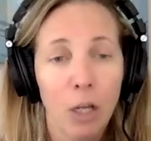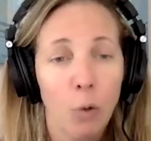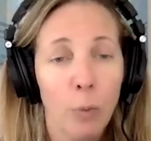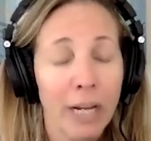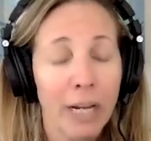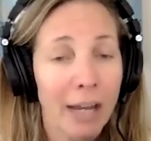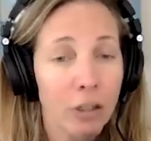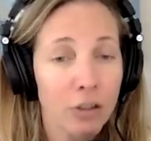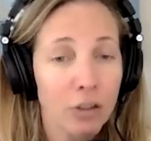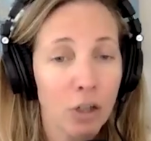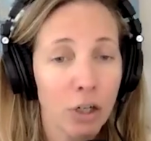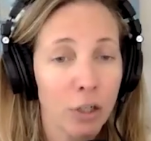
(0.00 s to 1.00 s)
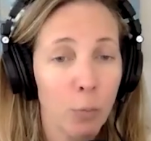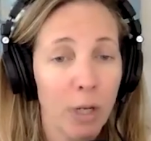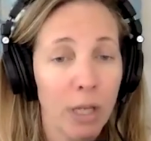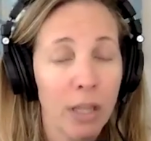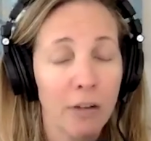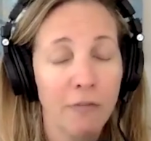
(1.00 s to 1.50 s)
We got her started
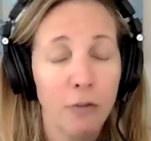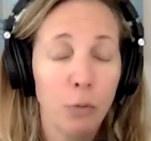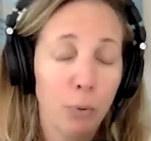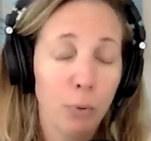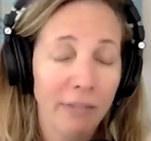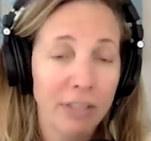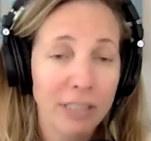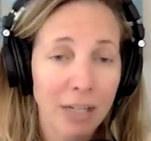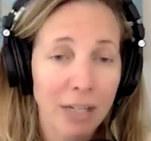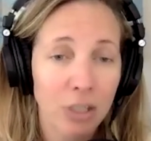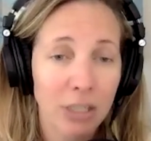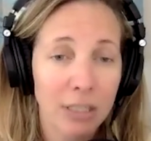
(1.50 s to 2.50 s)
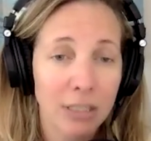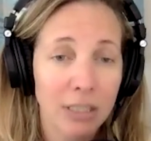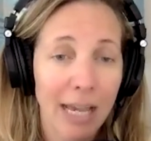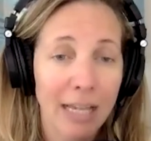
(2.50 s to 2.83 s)
with a few private sessions,